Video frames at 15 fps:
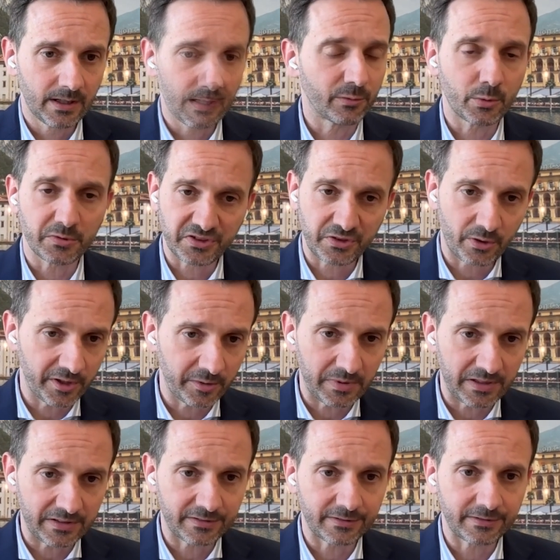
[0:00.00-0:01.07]
Of course,
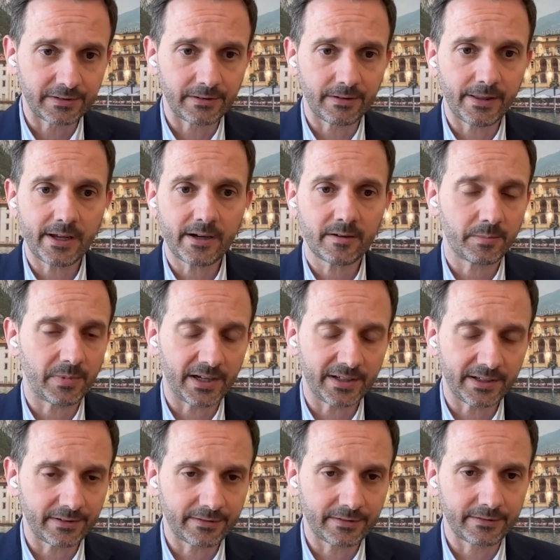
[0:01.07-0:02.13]
Coinbase is still there,
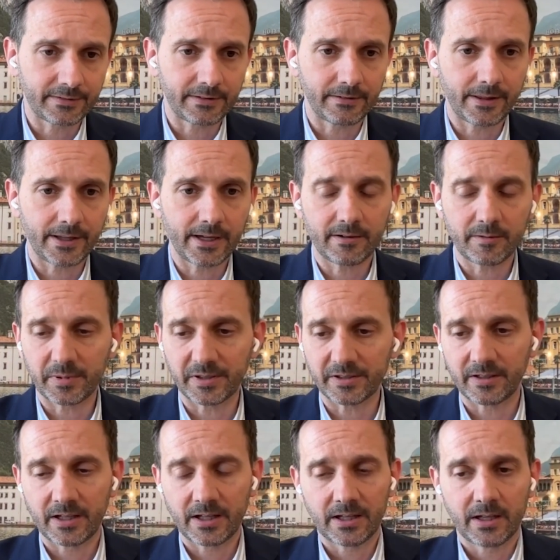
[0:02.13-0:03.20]
Binance is still there,
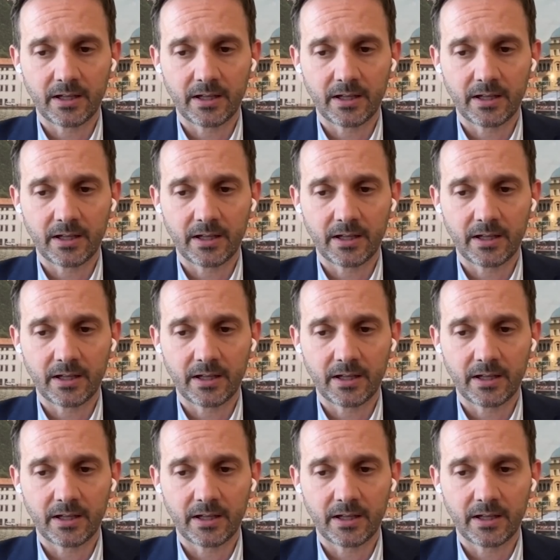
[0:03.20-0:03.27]
but